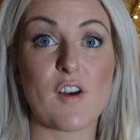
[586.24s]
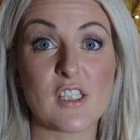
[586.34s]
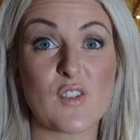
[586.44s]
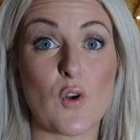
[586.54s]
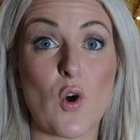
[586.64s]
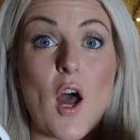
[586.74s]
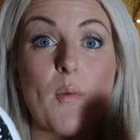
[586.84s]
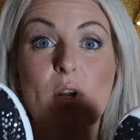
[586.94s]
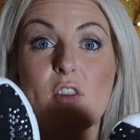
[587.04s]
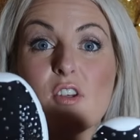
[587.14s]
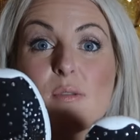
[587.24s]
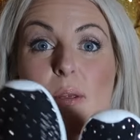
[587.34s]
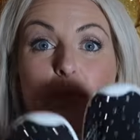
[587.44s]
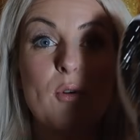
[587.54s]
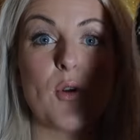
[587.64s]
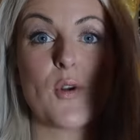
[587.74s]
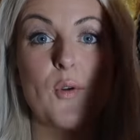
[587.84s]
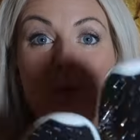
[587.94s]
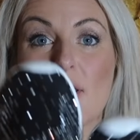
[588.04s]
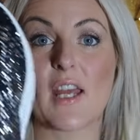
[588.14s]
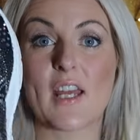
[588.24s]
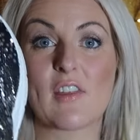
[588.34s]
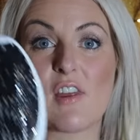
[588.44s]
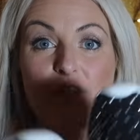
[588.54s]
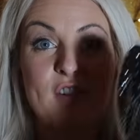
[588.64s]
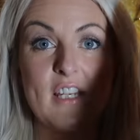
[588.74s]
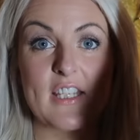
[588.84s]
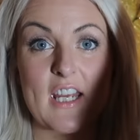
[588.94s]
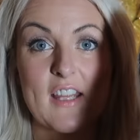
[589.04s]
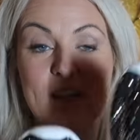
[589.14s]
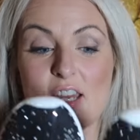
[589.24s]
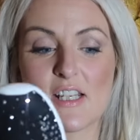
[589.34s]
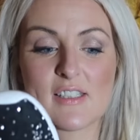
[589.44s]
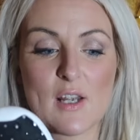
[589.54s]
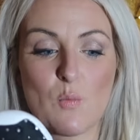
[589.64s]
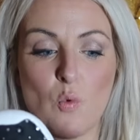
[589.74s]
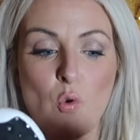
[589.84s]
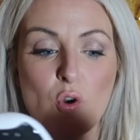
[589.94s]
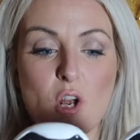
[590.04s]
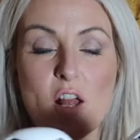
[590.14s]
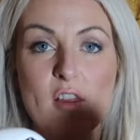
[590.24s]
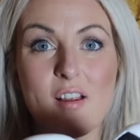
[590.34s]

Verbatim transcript: First of all, I'm one of those people who kick their feet together as they walk.